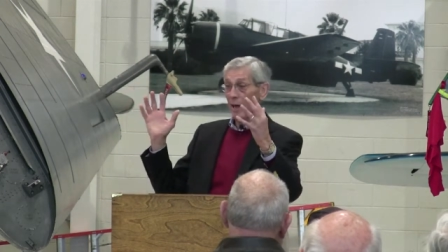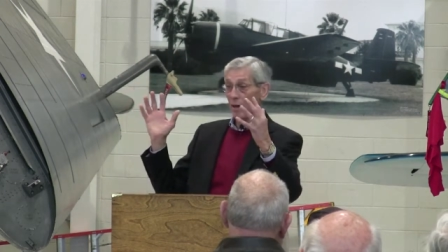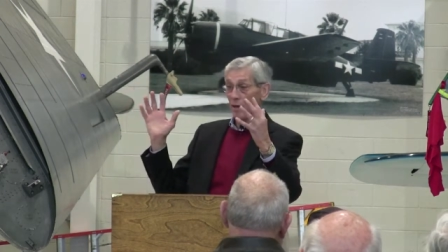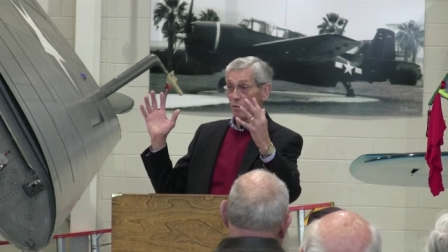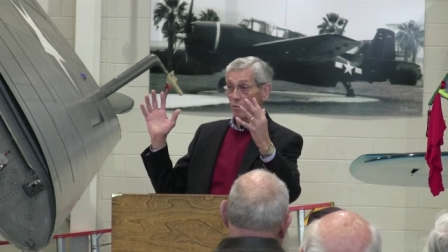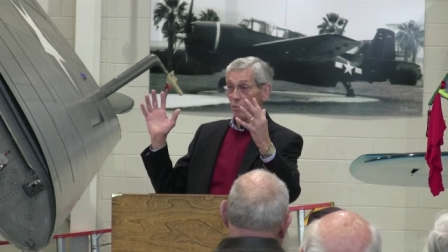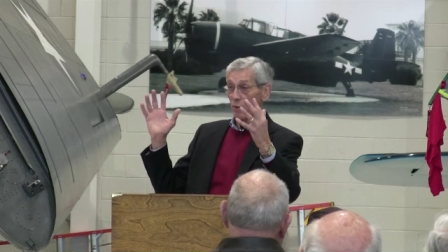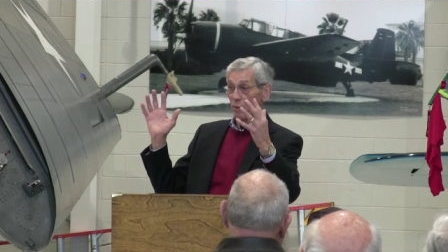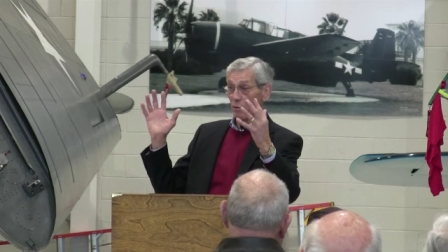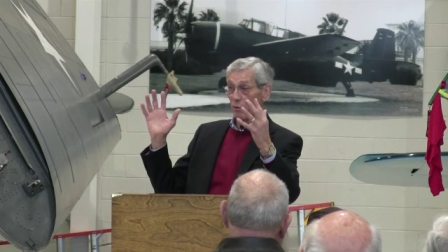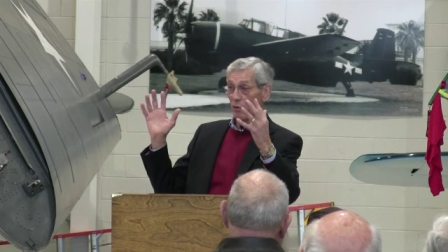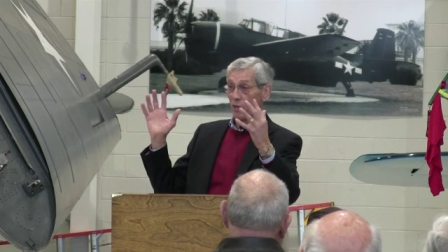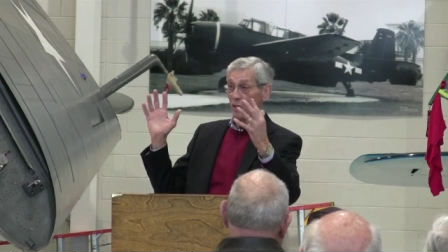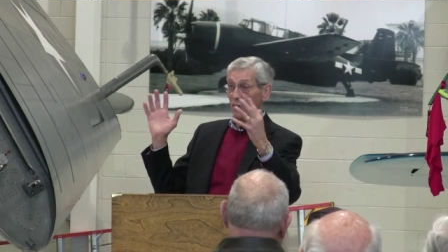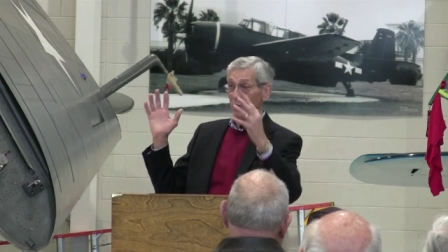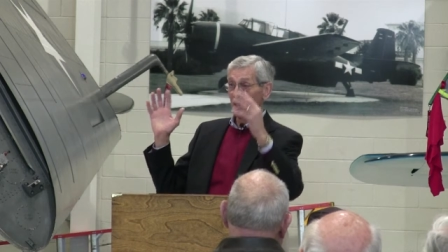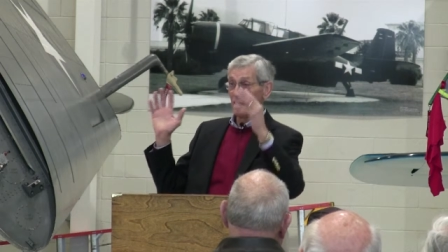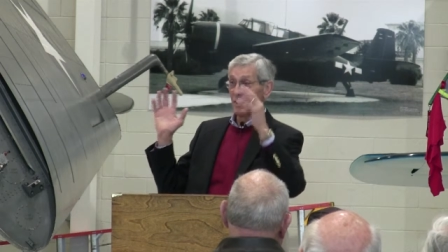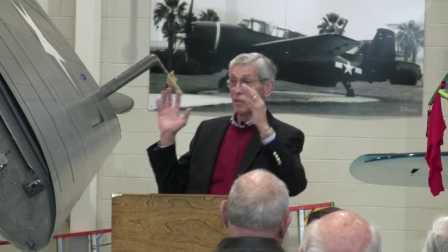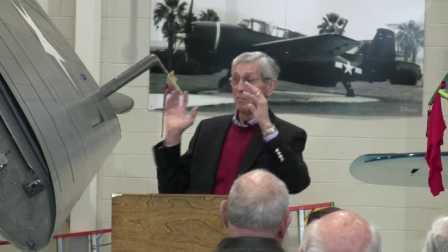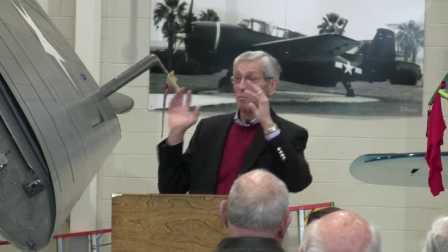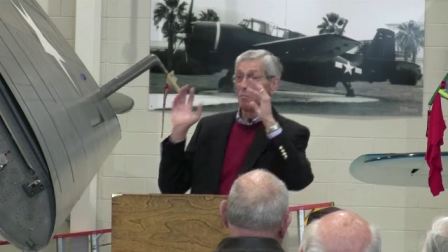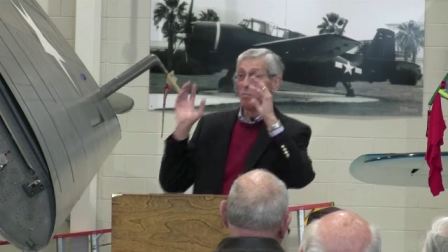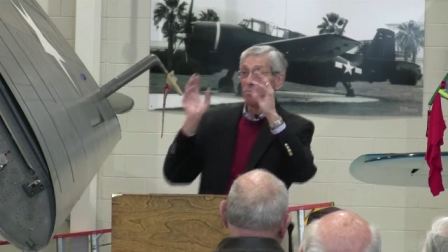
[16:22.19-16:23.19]
cloud we were
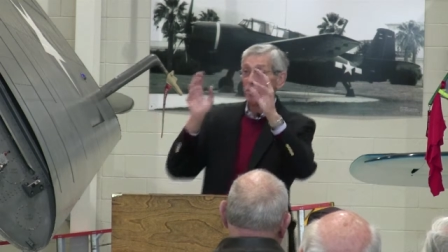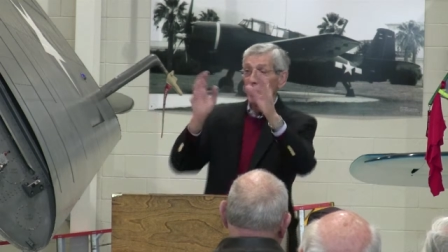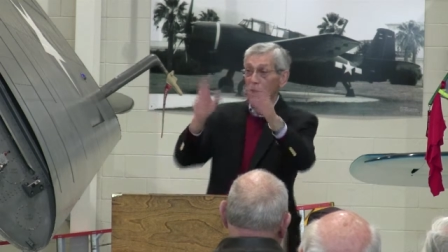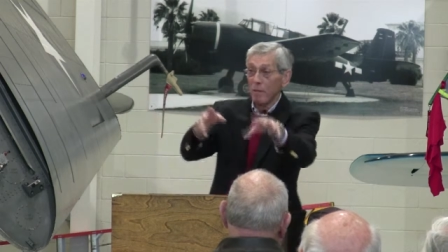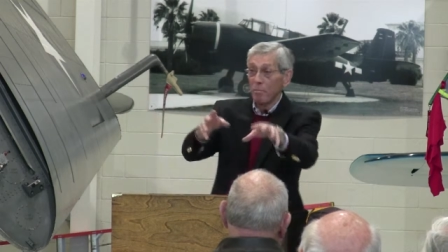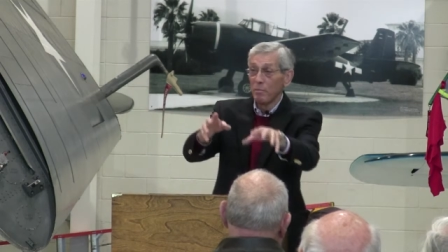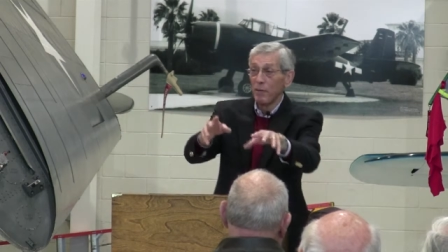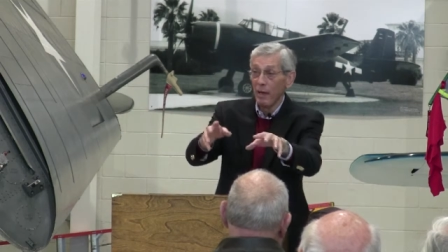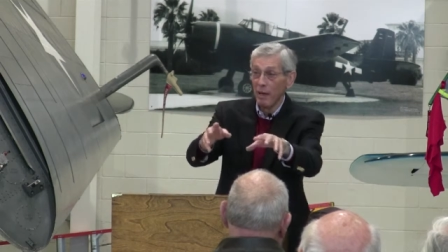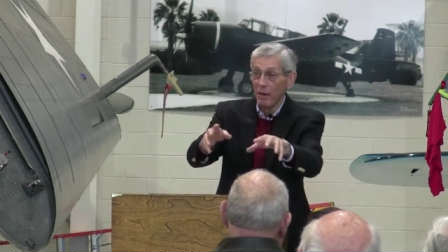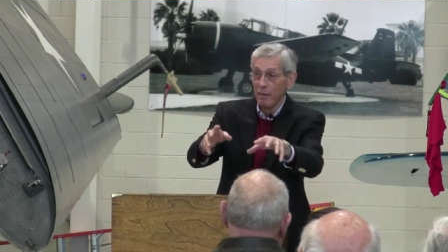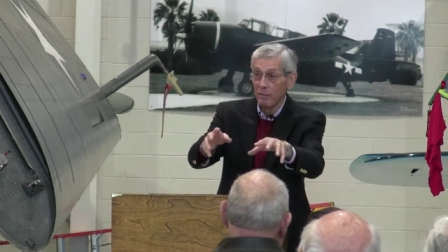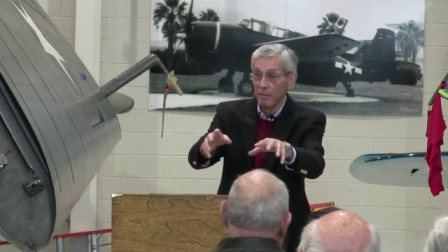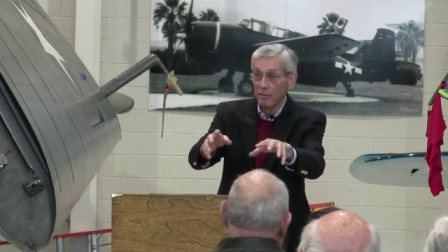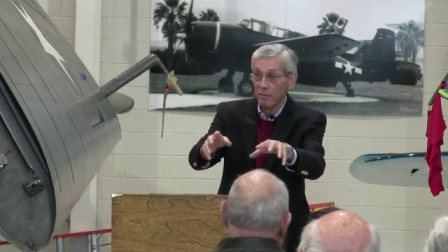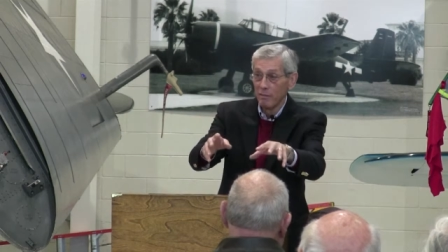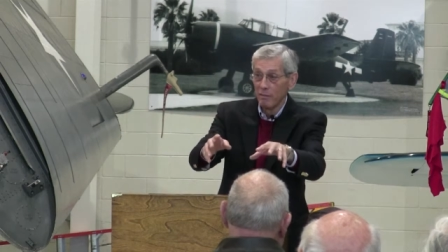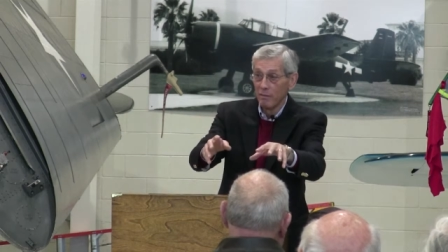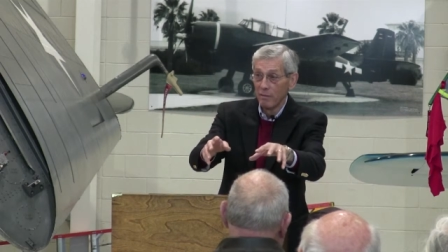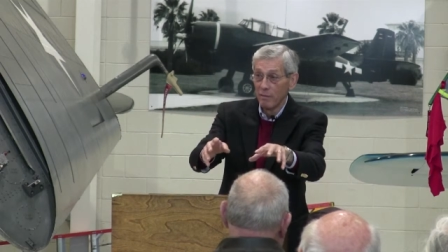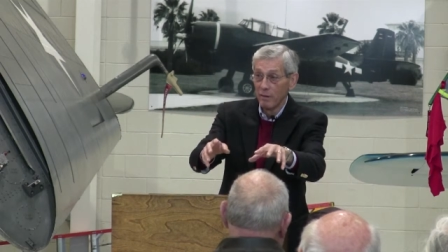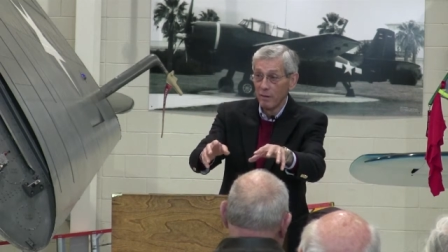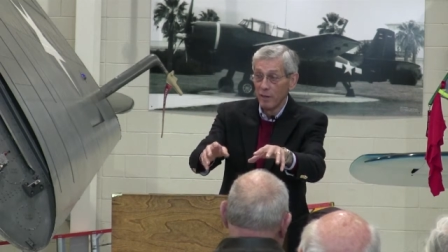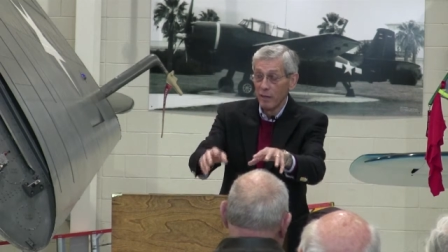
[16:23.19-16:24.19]
in, had popped out.
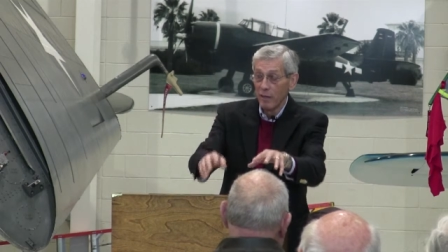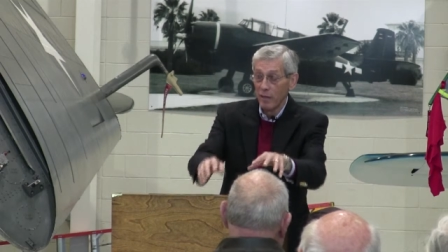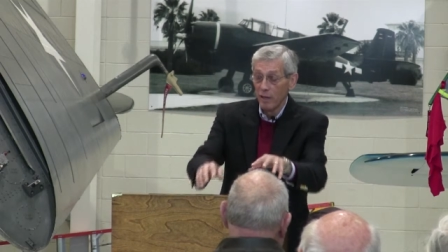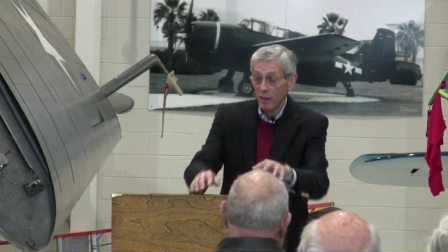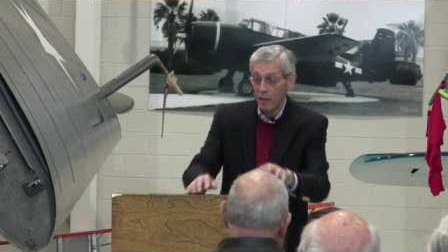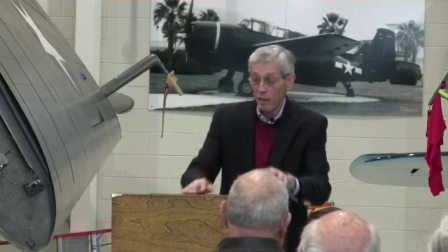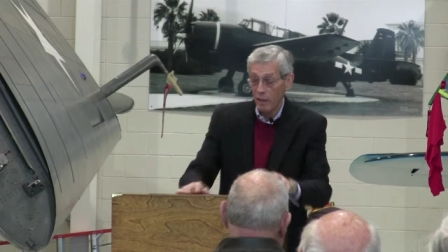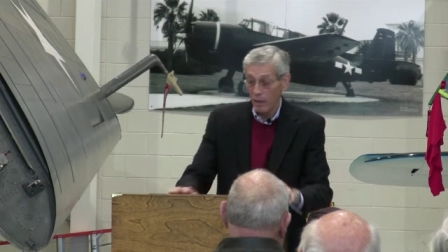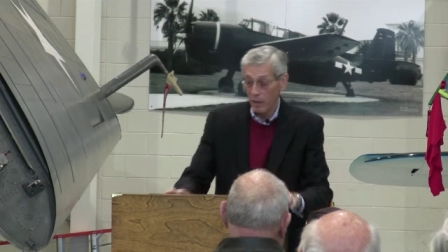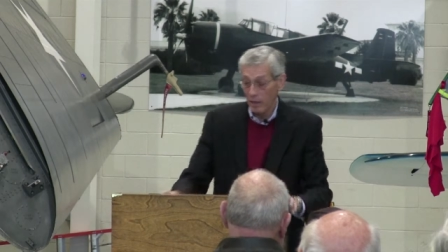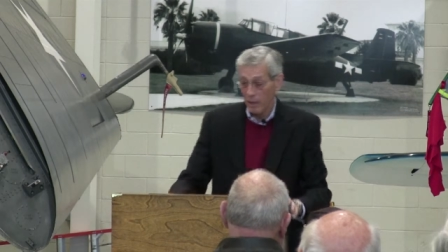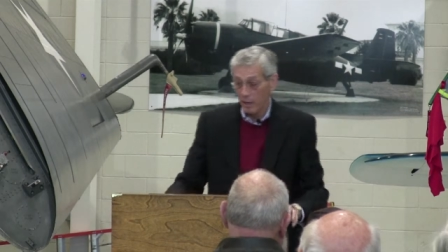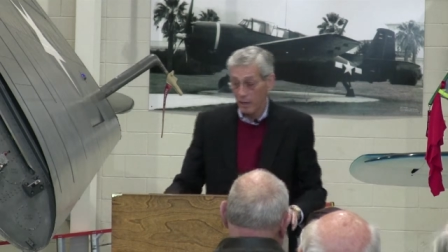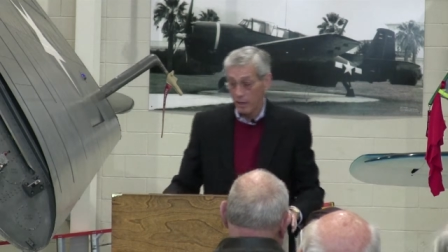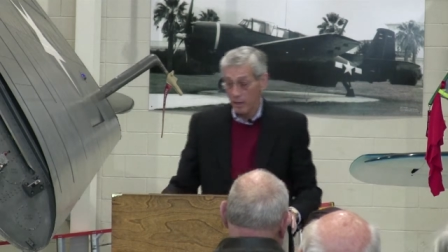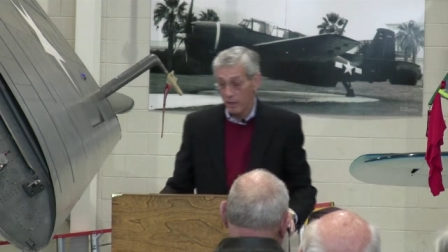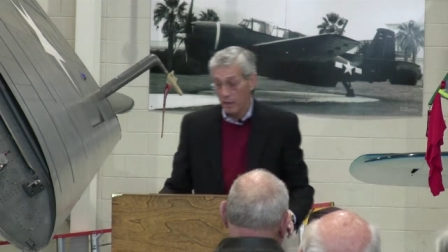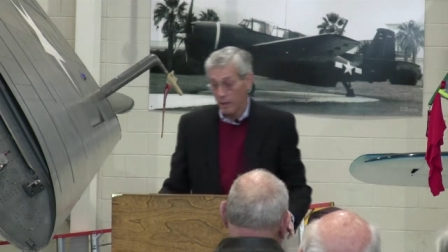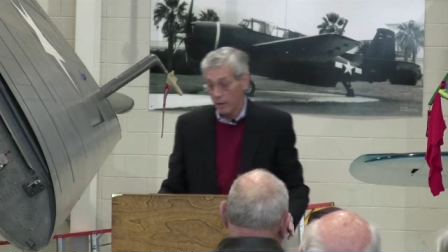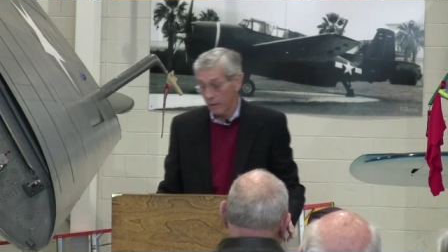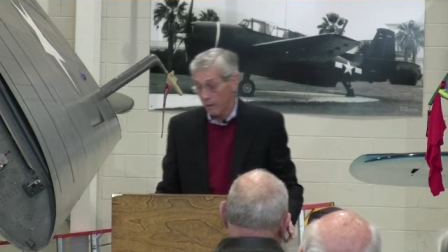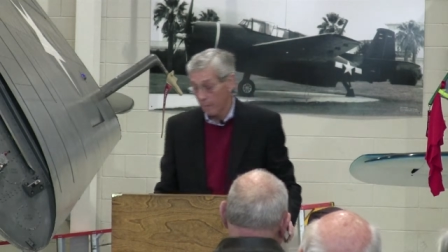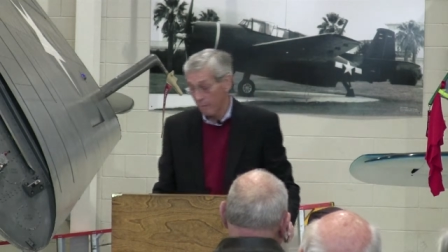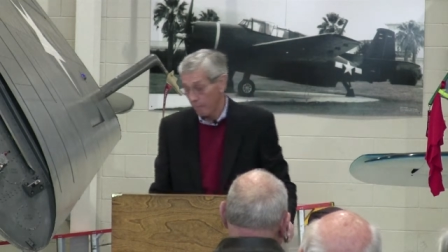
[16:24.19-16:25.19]

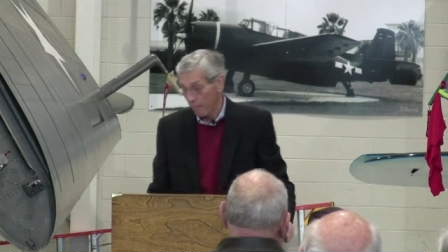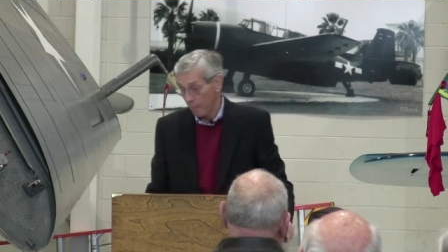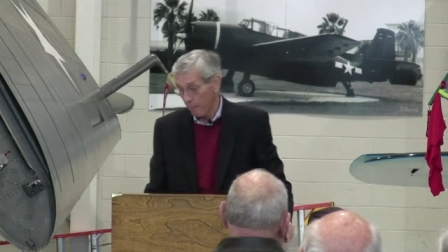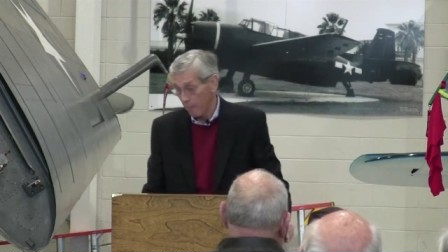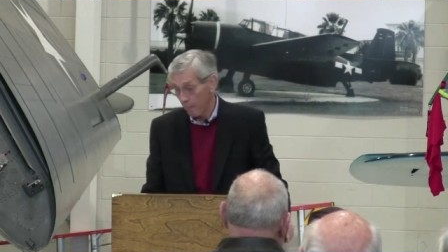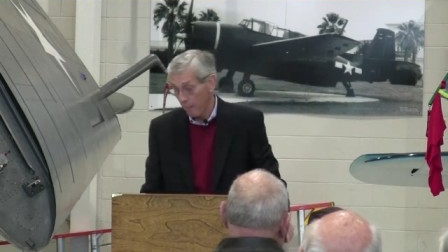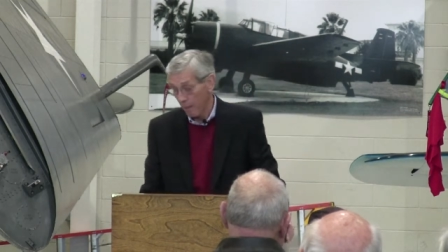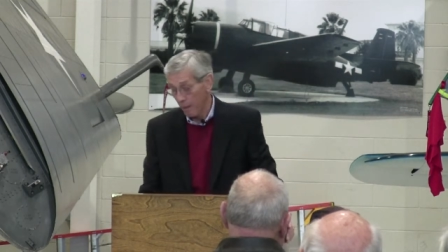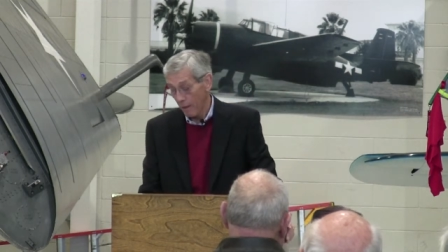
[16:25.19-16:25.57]
And uh,